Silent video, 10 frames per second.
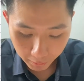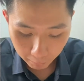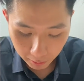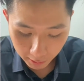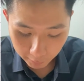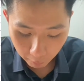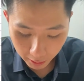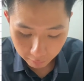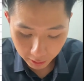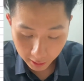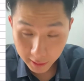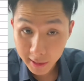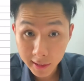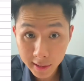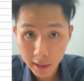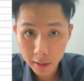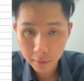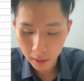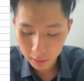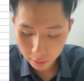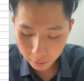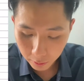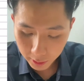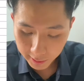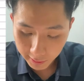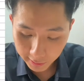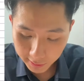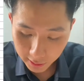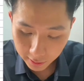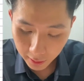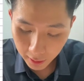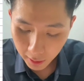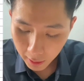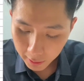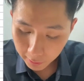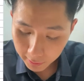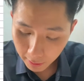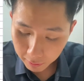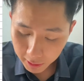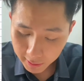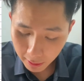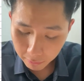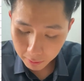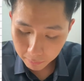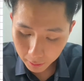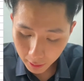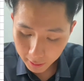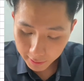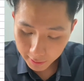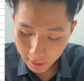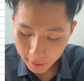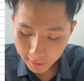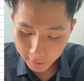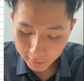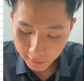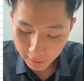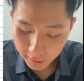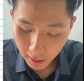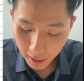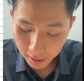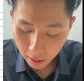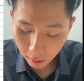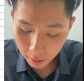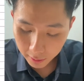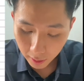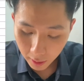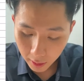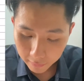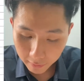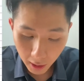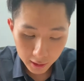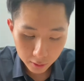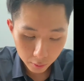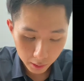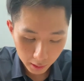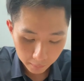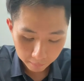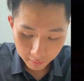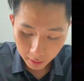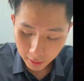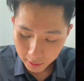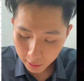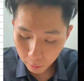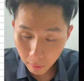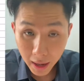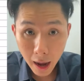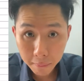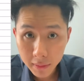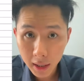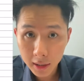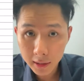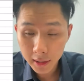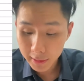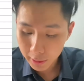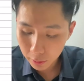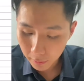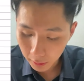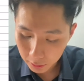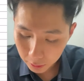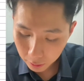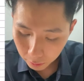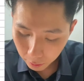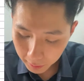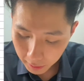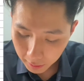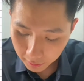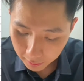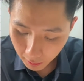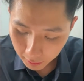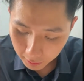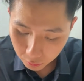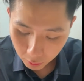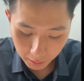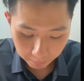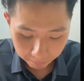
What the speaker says: plus whatever that is inside the value, which is 16. So 77 plus 16, I got 93. So my updated list 2 value will be 93.